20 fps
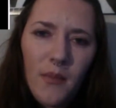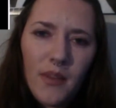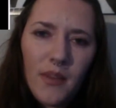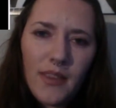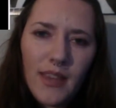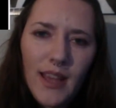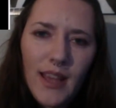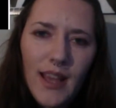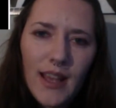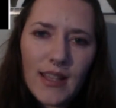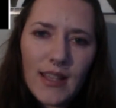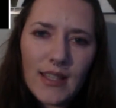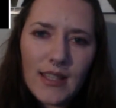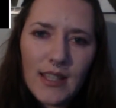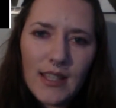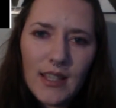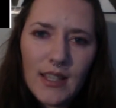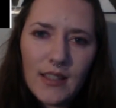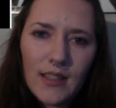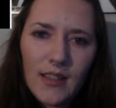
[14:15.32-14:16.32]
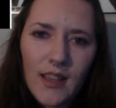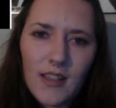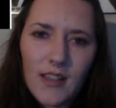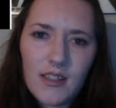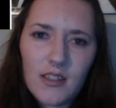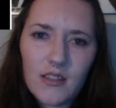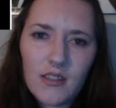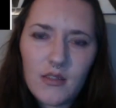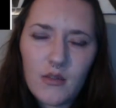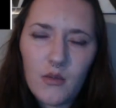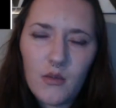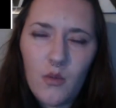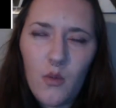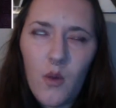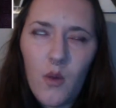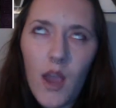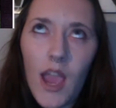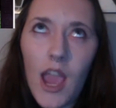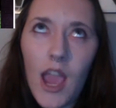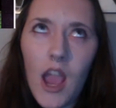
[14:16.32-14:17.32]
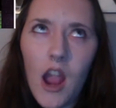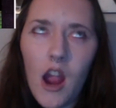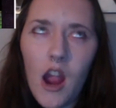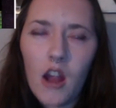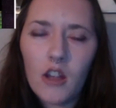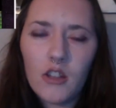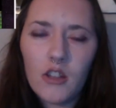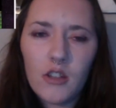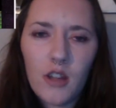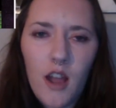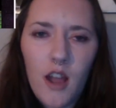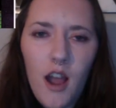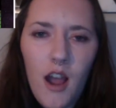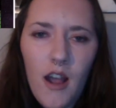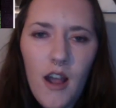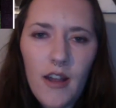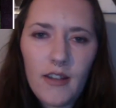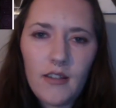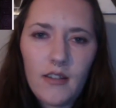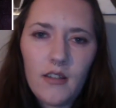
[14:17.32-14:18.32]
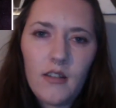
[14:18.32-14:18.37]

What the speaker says: S's, I swear to God.